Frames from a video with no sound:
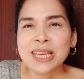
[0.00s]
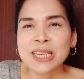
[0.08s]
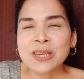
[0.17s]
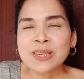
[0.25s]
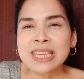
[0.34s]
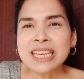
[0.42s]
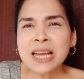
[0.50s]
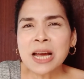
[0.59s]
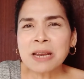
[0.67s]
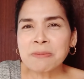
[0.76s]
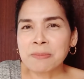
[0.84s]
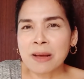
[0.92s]
You need
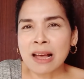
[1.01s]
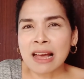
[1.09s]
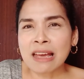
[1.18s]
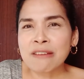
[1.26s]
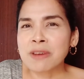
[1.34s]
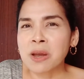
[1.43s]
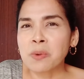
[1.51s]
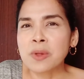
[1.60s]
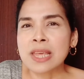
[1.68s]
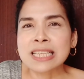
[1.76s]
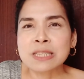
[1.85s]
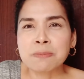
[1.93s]
not buy
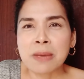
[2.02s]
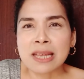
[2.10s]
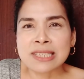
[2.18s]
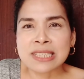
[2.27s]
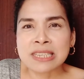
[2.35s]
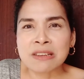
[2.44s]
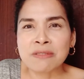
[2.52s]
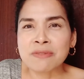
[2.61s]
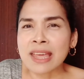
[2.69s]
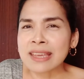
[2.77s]
very expensive